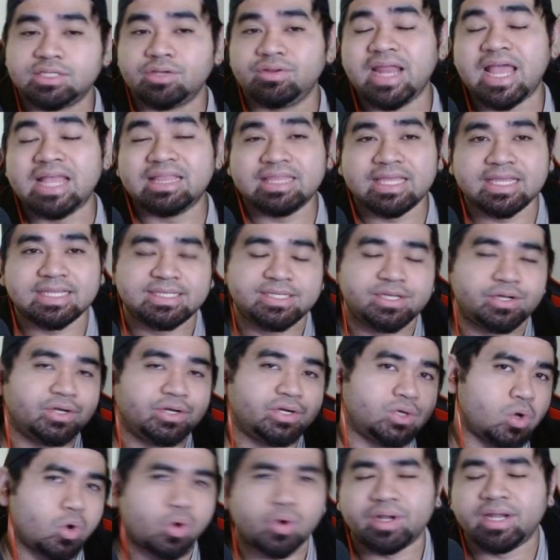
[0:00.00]
that is your
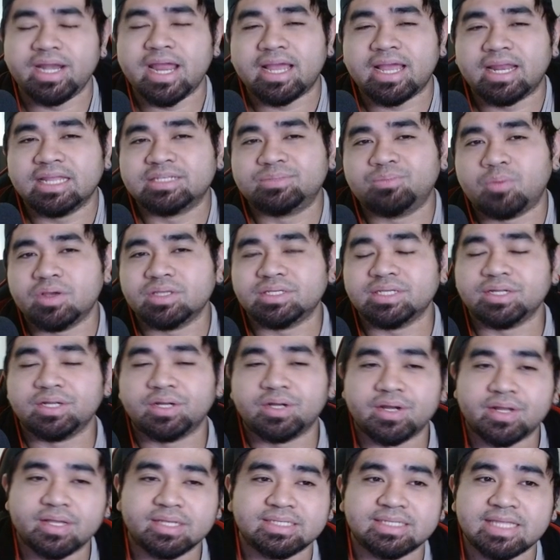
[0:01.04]
core deck list, boys and
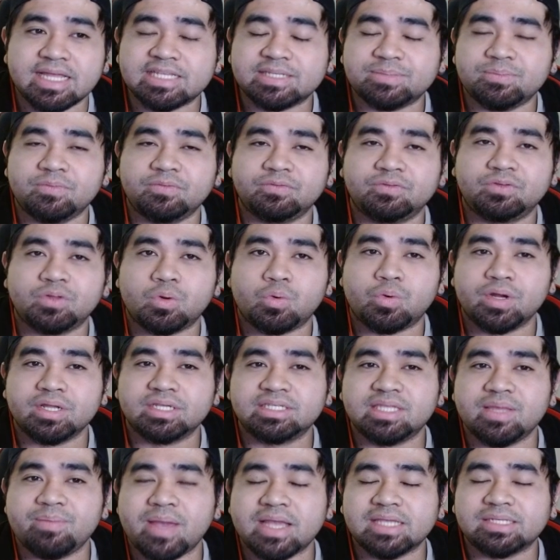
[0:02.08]
girls. Let's move
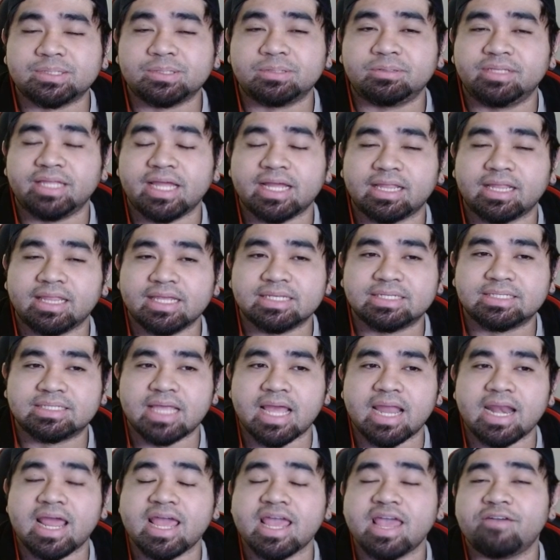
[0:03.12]
towards the Master Duel deck list,
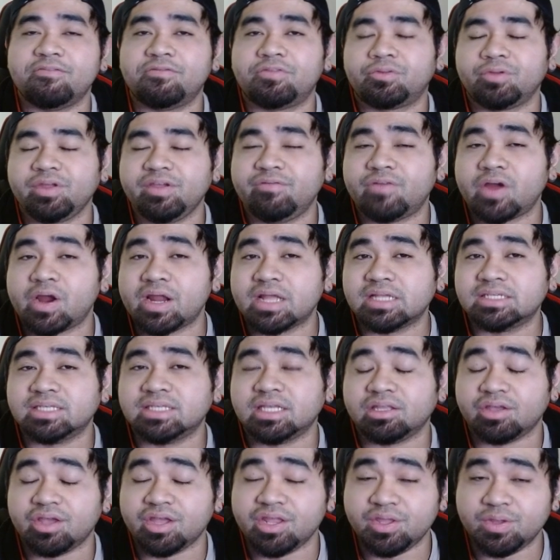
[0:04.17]
and I have 3 variants
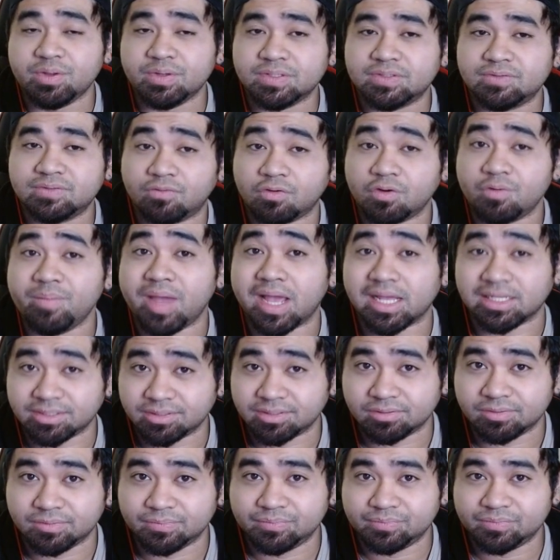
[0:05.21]
that you can use for Master
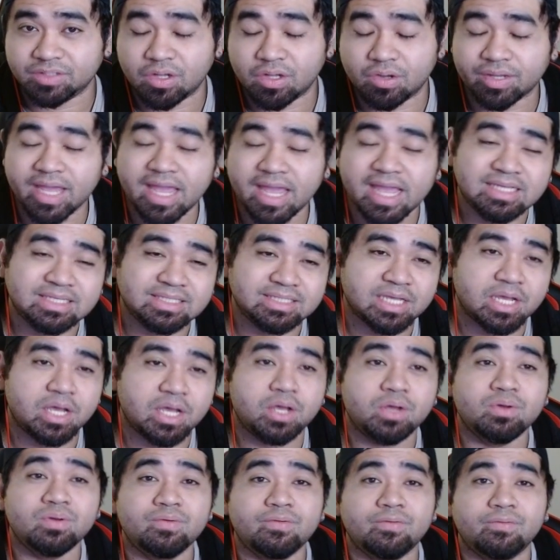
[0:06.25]
Duel. Okay,
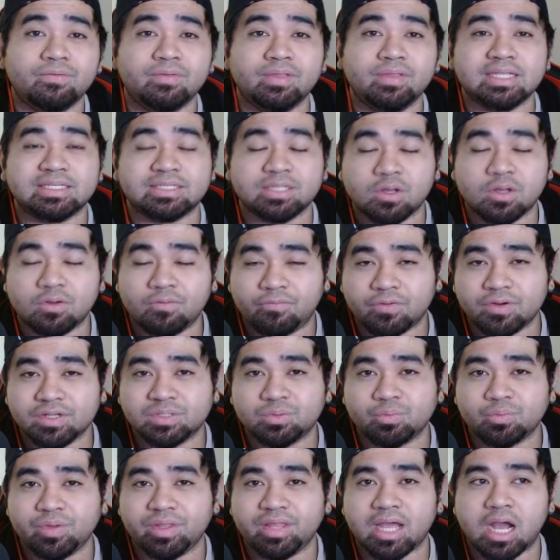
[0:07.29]
so let's go
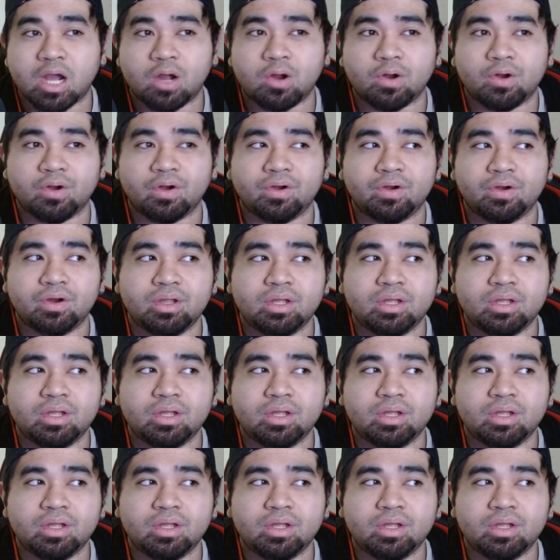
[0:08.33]
first with our